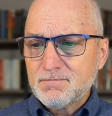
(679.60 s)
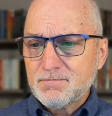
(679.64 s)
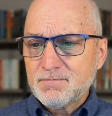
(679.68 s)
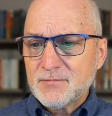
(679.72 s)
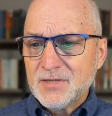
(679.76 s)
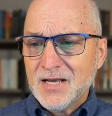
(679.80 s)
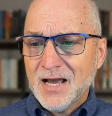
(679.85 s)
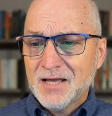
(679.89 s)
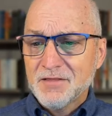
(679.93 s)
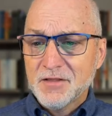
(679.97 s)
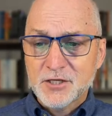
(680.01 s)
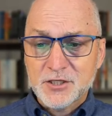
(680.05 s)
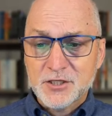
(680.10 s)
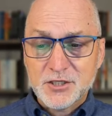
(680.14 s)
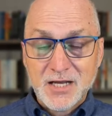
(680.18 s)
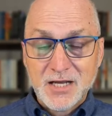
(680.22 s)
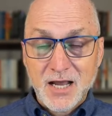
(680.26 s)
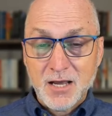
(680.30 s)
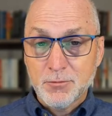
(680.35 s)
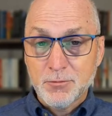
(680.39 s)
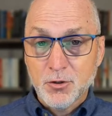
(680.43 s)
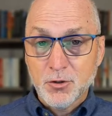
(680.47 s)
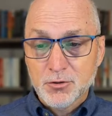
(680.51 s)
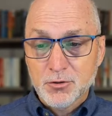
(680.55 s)
and then
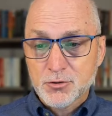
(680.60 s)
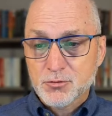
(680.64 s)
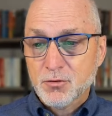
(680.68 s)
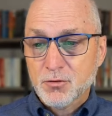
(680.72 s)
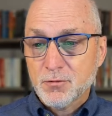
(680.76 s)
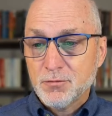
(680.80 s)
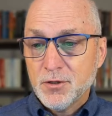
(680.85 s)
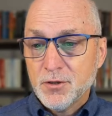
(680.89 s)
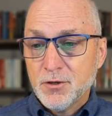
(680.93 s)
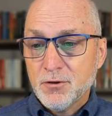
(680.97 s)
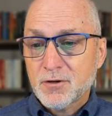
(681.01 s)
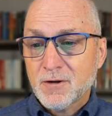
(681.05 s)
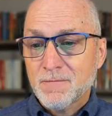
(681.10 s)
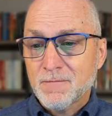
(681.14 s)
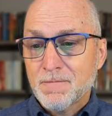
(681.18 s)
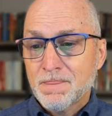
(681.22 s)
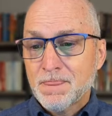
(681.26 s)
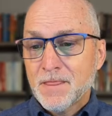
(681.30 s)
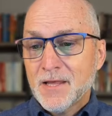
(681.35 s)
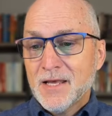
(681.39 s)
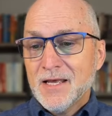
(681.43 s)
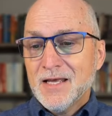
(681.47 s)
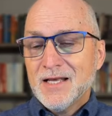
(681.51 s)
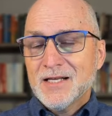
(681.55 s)
Samuel's rebuke.
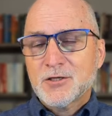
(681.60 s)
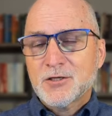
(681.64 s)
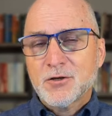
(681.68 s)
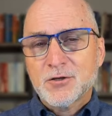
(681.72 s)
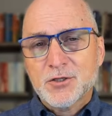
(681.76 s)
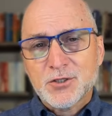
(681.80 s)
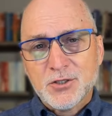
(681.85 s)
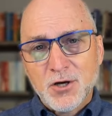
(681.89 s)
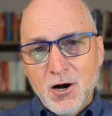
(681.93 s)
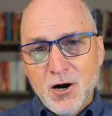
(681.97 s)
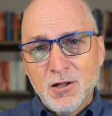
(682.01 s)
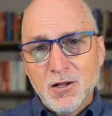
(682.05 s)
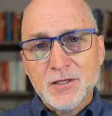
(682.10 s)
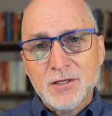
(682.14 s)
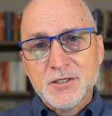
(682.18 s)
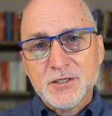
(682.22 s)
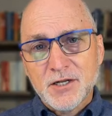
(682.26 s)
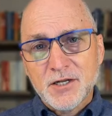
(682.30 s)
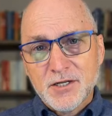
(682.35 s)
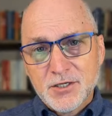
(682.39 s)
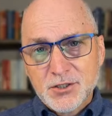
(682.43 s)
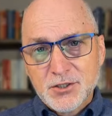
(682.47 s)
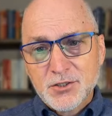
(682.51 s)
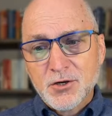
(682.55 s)
So Saul is
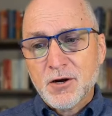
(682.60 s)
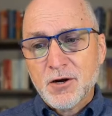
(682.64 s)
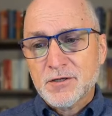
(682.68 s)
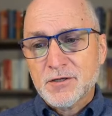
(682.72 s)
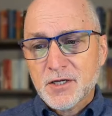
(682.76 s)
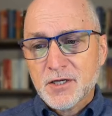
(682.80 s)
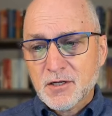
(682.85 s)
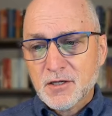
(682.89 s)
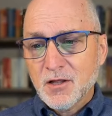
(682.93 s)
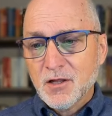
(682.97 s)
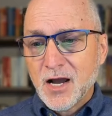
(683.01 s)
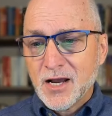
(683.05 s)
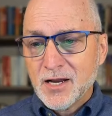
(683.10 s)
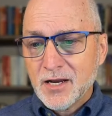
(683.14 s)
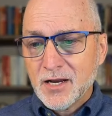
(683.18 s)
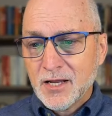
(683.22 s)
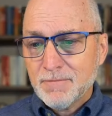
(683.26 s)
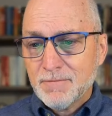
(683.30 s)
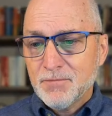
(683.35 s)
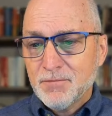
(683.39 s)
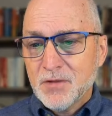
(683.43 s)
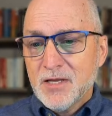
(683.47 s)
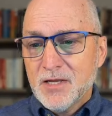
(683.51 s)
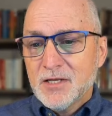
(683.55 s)
going to start declining.
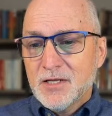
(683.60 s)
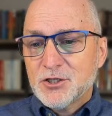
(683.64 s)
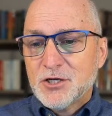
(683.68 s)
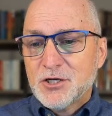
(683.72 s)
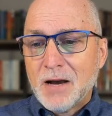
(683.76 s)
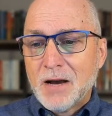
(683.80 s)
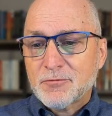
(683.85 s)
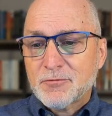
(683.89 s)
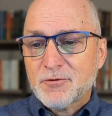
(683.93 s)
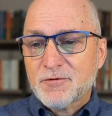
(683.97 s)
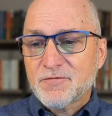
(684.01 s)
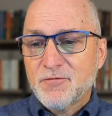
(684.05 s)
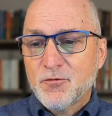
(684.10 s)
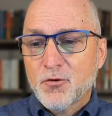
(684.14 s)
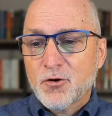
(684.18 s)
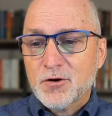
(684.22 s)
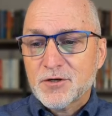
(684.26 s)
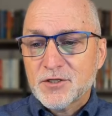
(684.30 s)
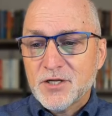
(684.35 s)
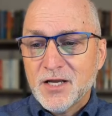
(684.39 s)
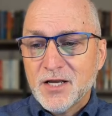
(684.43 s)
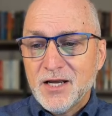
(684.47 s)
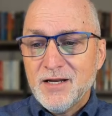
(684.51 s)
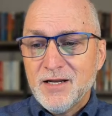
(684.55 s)
Chapter
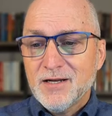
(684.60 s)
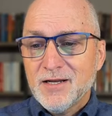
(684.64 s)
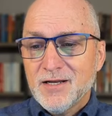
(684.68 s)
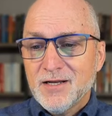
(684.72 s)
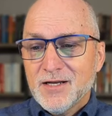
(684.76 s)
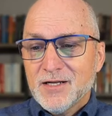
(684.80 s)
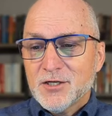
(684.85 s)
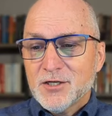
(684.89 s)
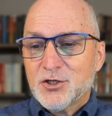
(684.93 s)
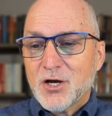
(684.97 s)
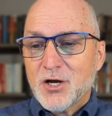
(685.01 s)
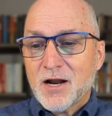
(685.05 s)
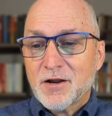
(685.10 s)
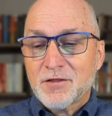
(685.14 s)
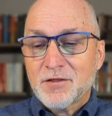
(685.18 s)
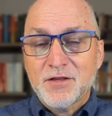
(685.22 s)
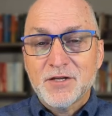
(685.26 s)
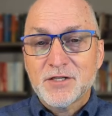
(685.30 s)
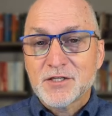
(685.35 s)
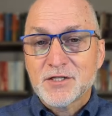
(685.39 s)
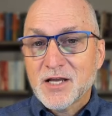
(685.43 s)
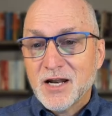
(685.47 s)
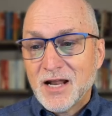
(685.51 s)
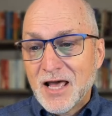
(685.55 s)
14,
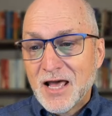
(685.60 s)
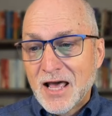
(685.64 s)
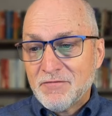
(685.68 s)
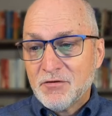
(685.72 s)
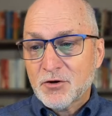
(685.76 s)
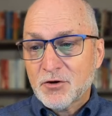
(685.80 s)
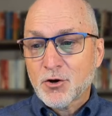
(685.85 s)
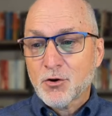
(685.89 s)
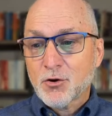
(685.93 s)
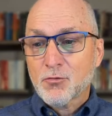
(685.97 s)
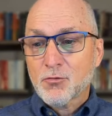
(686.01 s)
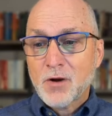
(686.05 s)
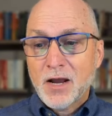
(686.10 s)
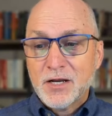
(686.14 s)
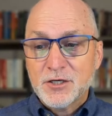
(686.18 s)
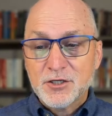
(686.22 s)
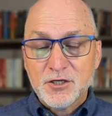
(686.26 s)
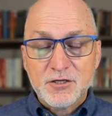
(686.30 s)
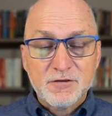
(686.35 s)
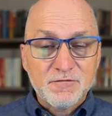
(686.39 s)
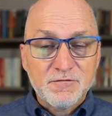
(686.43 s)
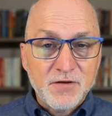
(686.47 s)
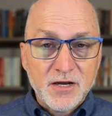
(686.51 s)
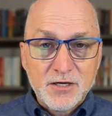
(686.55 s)
Jonathan's going to have a
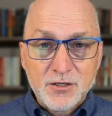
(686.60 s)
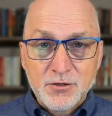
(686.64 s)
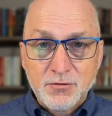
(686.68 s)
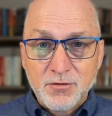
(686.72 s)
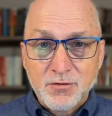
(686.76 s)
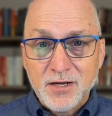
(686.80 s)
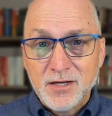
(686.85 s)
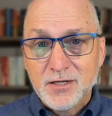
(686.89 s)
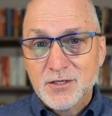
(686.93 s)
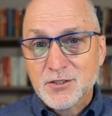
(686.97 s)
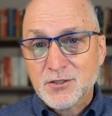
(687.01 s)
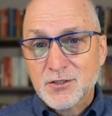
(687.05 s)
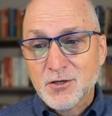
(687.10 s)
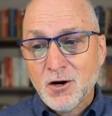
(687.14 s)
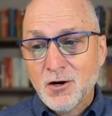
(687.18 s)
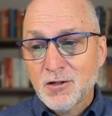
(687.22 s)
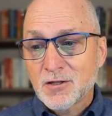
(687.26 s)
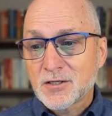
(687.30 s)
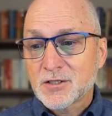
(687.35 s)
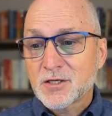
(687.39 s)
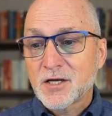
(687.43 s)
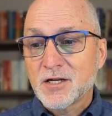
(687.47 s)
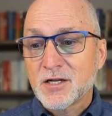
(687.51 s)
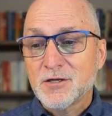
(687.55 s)
courageous victory, and Saul
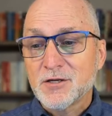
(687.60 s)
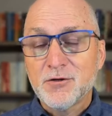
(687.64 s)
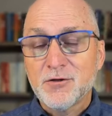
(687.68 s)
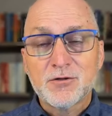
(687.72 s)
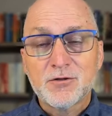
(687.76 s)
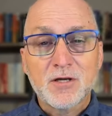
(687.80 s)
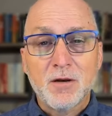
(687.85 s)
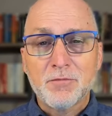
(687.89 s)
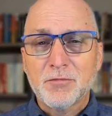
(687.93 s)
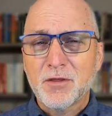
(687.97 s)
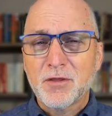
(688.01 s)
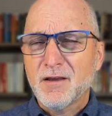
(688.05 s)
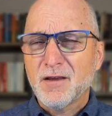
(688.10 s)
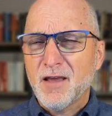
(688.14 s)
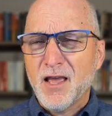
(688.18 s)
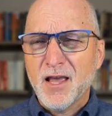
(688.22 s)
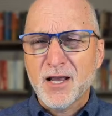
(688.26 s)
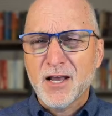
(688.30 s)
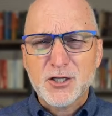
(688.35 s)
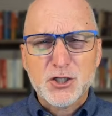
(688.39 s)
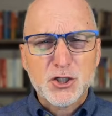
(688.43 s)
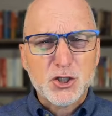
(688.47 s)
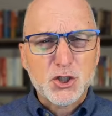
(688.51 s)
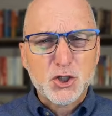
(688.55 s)
is going to do something
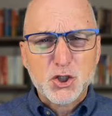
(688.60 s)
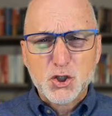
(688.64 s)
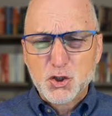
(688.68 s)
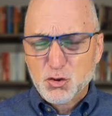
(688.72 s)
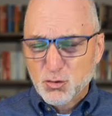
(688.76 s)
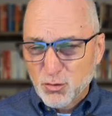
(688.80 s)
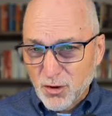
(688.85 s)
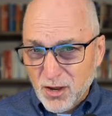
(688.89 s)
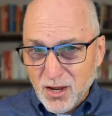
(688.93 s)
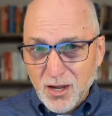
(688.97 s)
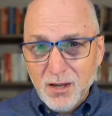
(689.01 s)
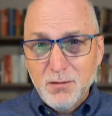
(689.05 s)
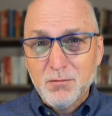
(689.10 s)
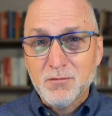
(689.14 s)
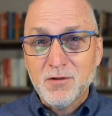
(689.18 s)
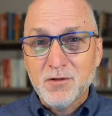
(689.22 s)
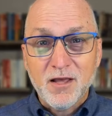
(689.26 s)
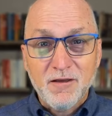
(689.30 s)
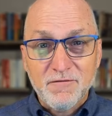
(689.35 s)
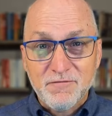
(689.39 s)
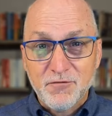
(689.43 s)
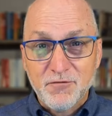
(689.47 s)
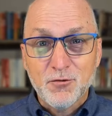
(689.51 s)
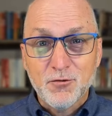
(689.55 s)

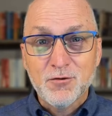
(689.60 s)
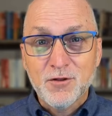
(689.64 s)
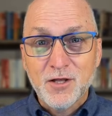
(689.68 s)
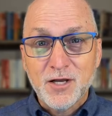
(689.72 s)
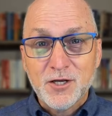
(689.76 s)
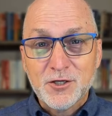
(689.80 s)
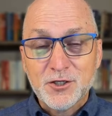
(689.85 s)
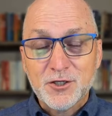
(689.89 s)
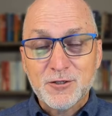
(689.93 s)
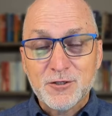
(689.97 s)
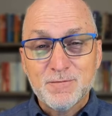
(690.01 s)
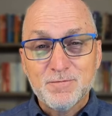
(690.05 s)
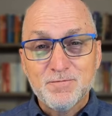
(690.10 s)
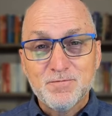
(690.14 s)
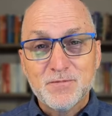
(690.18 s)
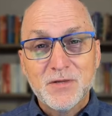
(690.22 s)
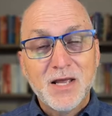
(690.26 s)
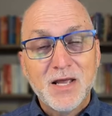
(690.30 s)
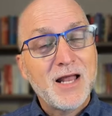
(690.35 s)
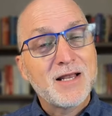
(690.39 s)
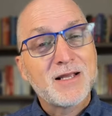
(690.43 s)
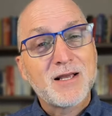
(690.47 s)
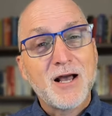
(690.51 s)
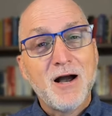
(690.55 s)
extremely foolish
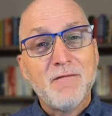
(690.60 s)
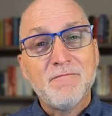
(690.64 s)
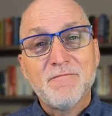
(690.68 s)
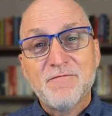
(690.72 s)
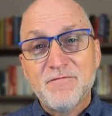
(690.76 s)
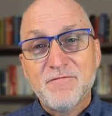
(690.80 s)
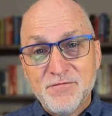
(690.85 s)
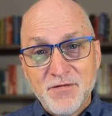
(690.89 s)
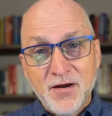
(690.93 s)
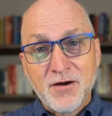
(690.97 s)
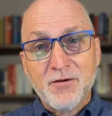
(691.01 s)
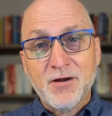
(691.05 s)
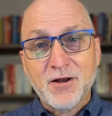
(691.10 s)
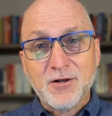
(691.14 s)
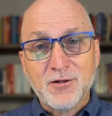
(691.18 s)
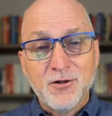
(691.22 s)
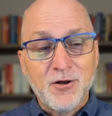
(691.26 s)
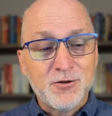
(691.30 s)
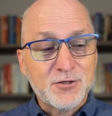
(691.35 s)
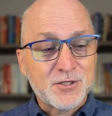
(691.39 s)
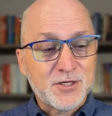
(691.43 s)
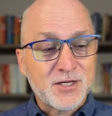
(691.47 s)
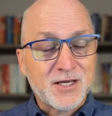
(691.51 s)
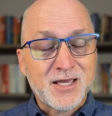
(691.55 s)
and come very
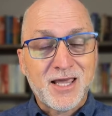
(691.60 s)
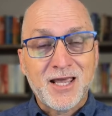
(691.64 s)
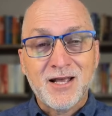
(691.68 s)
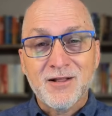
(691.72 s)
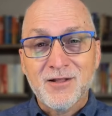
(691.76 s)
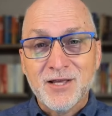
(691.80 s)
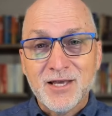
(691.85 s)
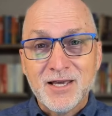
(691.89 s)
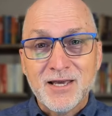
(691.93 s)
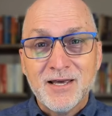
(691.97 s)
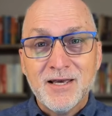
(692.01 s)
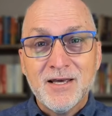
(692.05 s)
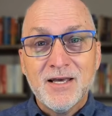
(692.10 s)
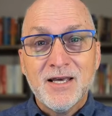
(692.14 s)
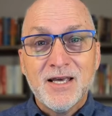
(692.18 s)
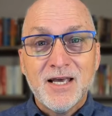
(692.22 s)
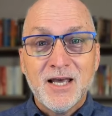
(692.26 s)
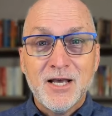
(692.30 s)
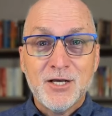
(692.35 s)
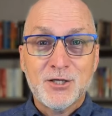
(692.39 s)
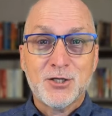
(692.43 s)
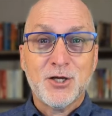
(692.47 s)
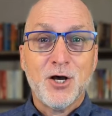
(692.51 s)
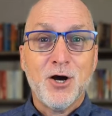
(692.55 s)
close to killing
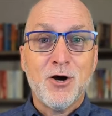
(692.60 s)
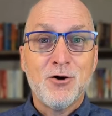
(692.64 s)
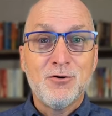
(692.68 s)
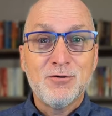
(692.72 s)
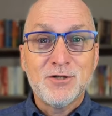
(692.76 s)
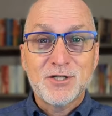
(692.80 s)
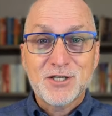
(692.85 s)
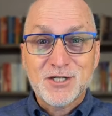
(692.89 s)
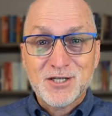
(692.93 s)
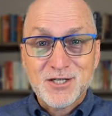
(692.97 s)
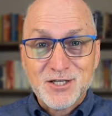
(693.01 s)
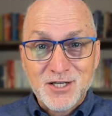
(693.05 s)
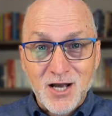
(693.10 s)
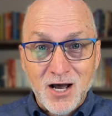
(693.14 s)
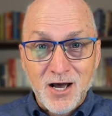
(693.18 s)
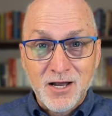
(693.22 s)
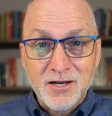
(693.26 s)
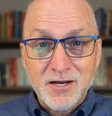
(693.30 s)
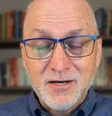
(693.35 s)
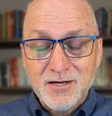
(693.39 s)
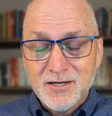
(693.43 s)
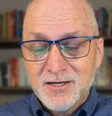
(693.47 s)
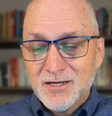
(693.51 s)
his own son.